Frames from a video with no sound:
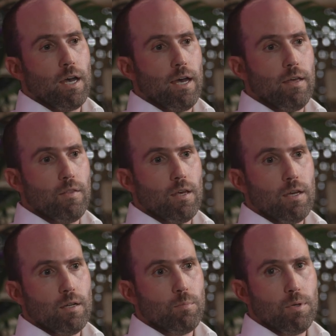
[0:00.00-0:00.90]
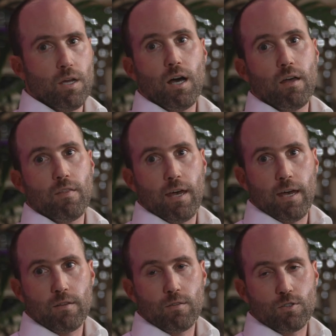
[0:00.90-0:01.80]
And then beyond
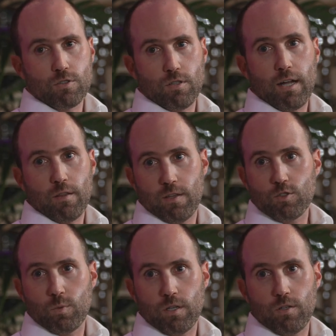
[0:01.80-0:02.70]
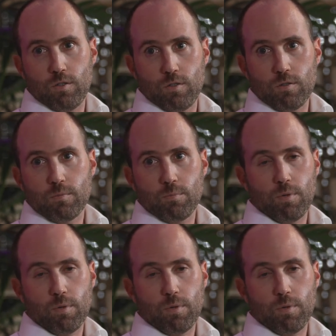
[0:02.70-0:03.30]
that, there's a lot of things that we can do,